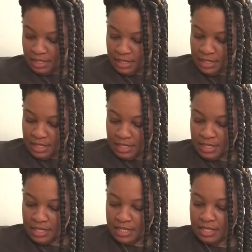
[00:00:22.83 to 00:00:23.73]

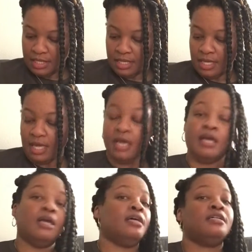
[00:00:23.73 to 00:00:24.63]

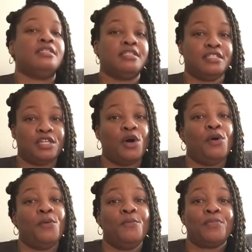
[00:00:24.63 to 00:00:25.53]

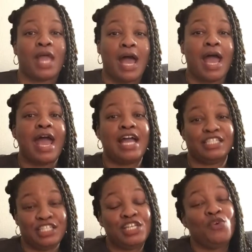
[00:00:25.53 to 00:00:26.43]
So I
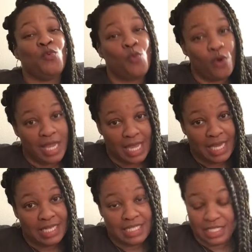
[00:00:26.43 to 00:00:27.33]
actually
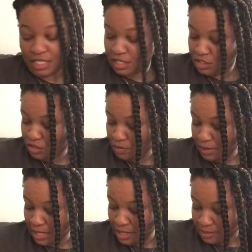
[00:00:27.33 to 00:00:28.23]
went to
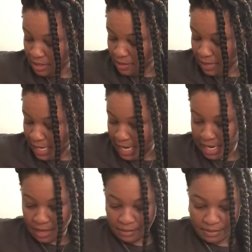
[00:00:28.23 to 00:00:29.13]
pick up some
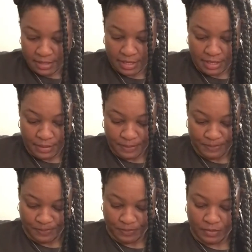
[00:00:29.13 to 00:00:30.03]
lamps.
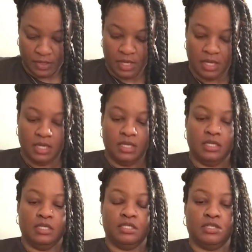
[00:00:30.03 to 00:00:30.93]

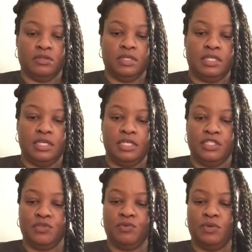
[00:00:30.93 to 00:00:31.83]
So
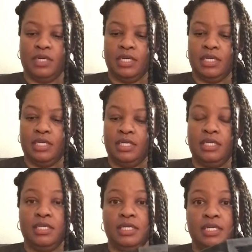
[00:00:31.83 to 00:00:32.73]
this one
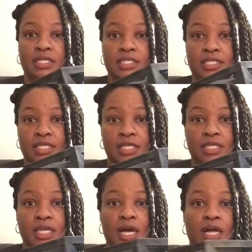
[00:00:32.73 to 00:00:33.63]
is
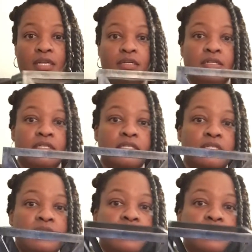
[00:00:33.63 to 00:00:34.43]
$10,